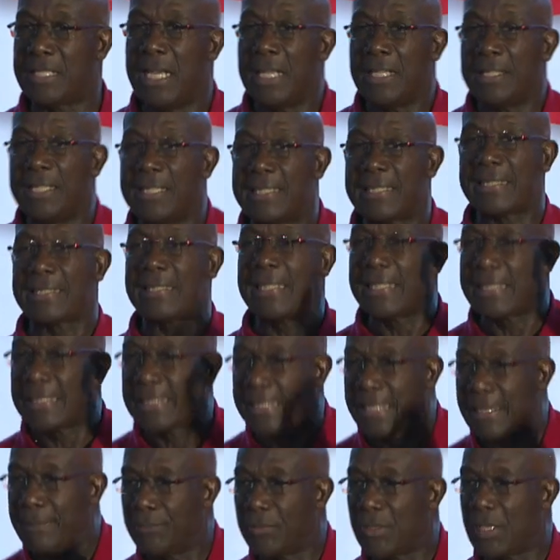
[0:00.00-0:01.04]
The
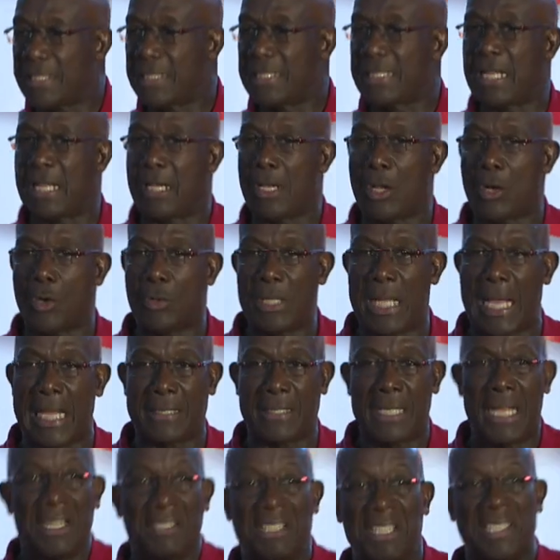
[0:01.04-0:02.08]
system doesn't allow that.
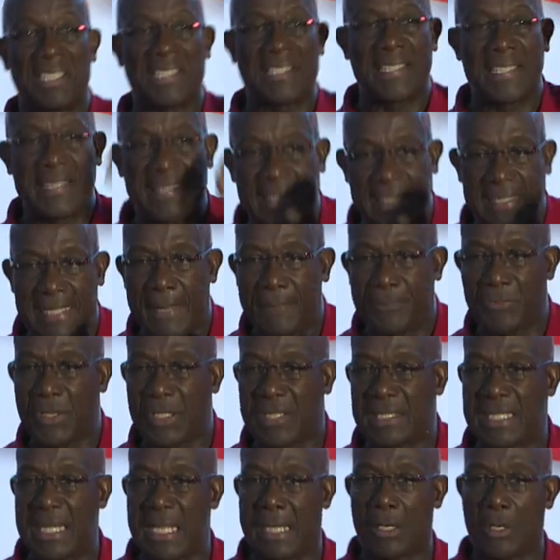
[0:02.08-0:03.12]
The system
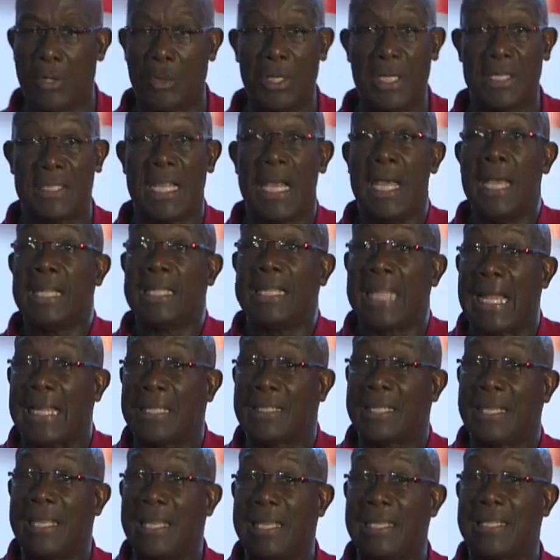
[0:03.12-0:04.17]
doesn't allow this. That
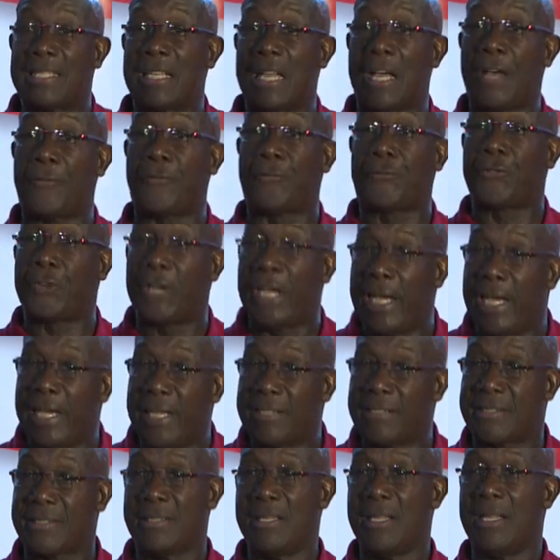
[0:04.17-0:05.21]
is a
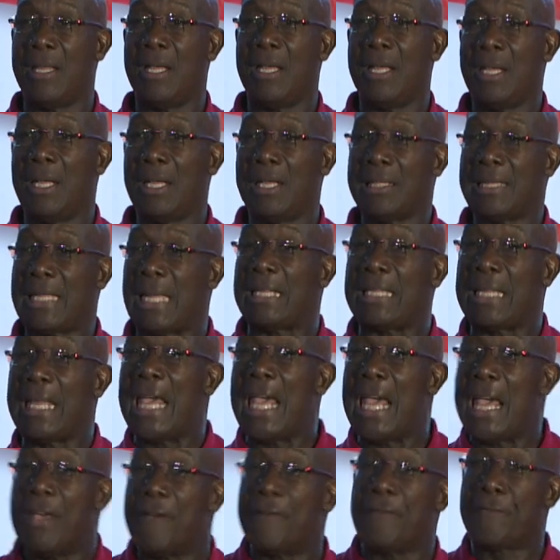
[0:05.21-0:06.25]
phrase that
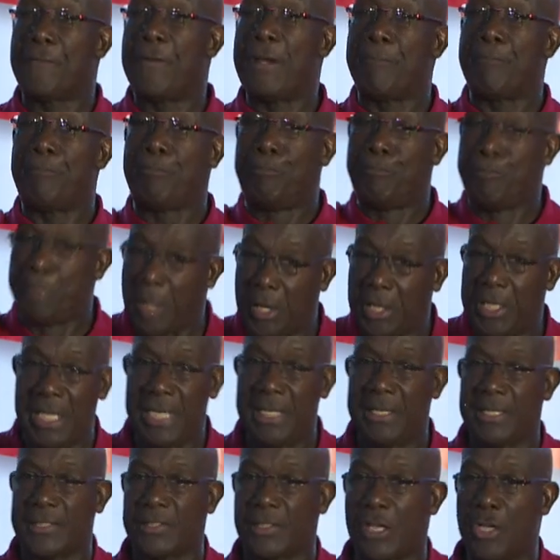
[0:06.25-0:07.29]
everybody in
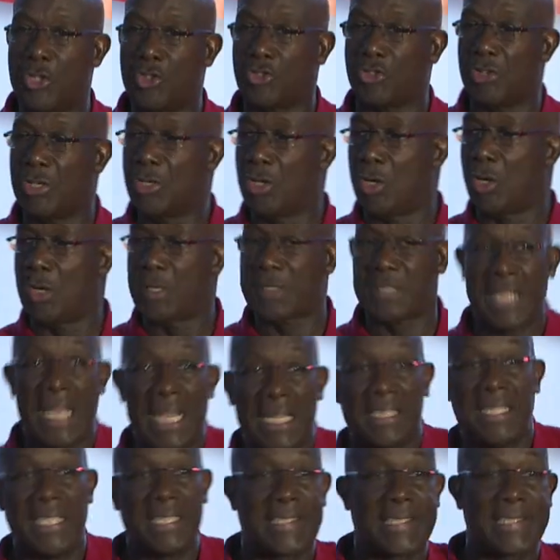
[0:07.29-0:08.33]
this country knows.
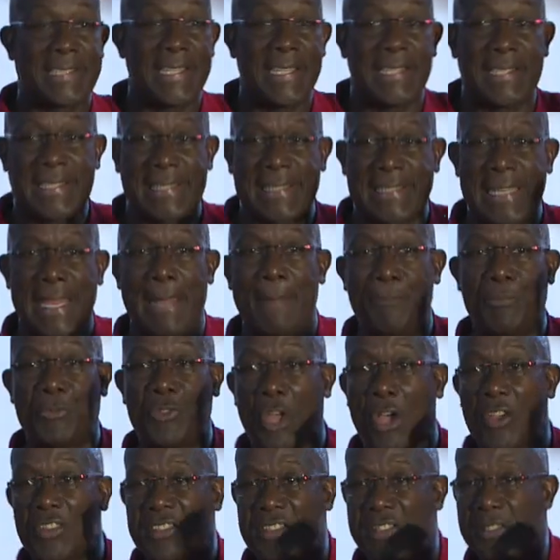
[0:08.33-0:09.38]
The system
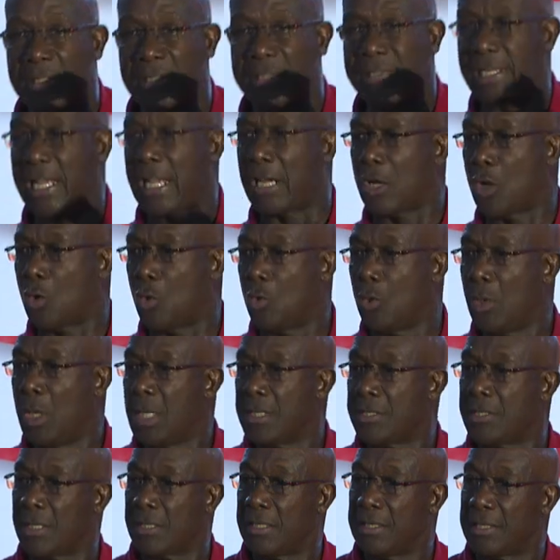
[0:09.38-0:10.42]
doesn't allow
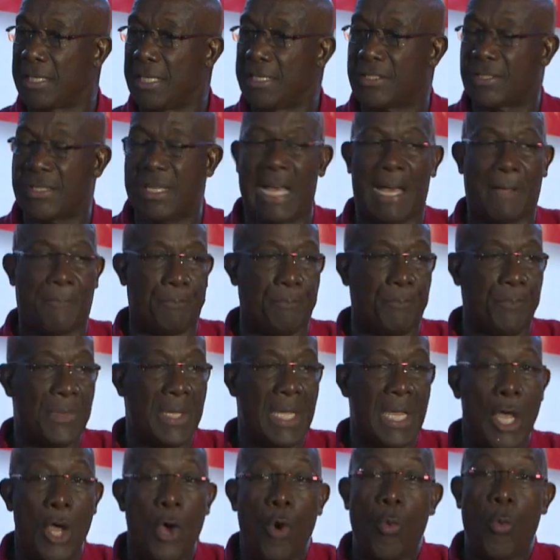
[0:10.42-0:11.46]
certain things to happen.
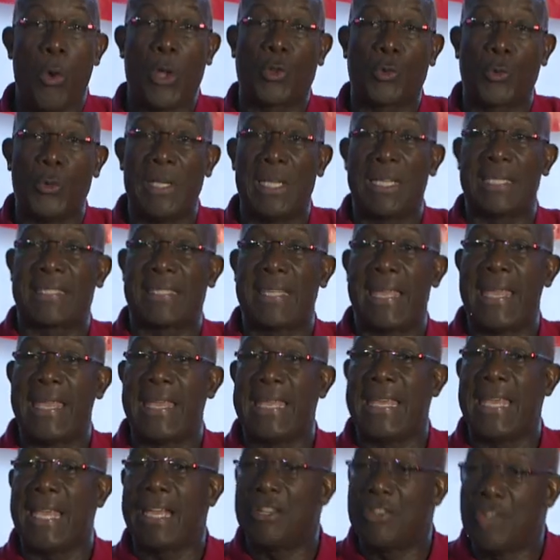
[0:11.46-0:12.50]
What we are saying
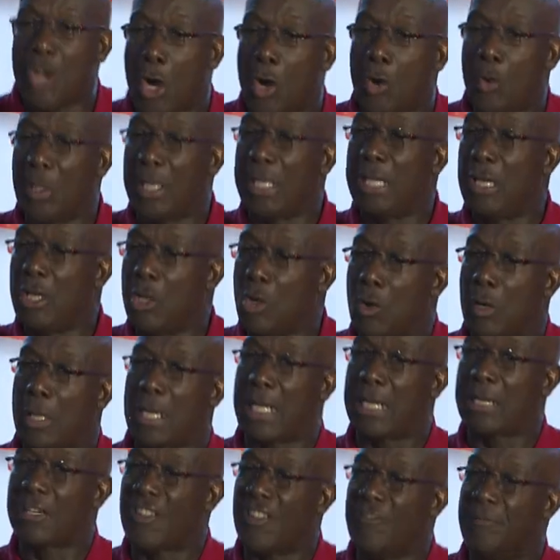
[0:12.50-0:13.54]
here now in local
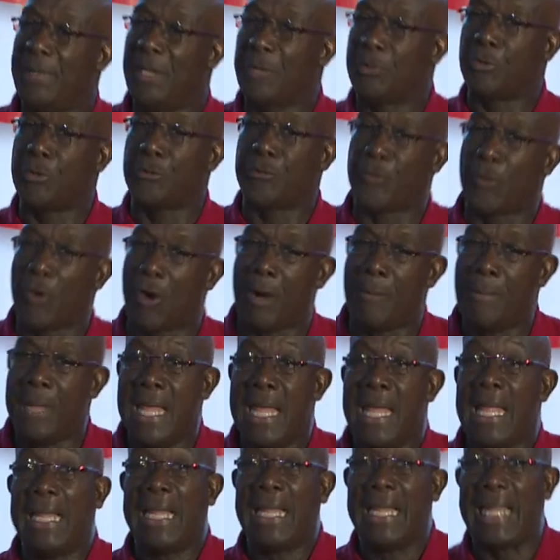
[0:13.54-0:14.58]
government reform,
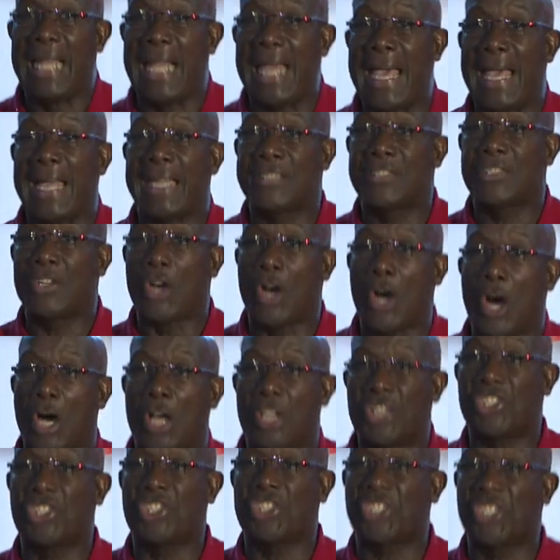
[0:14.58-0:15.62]
let
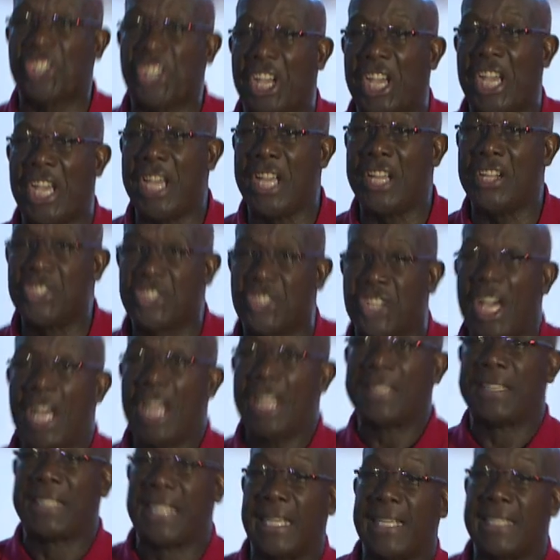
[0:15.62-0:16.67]
us change
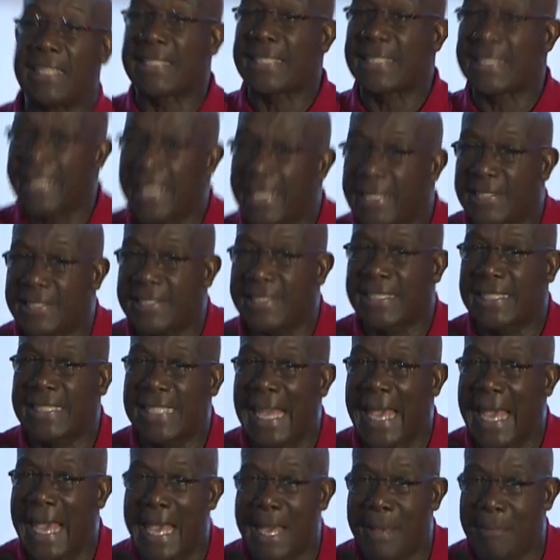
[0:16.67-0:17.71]
the
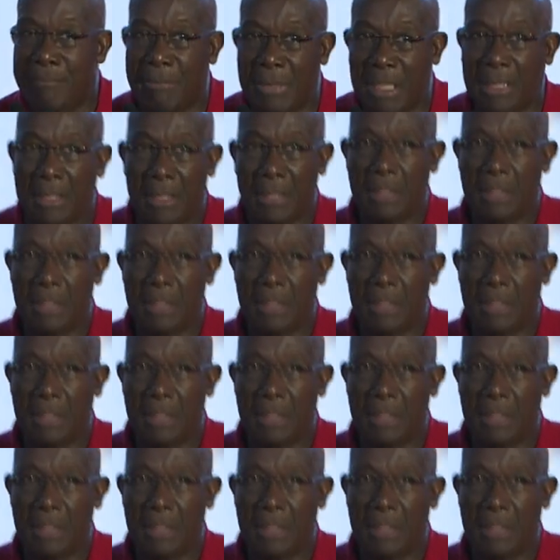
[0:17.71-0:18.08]
system.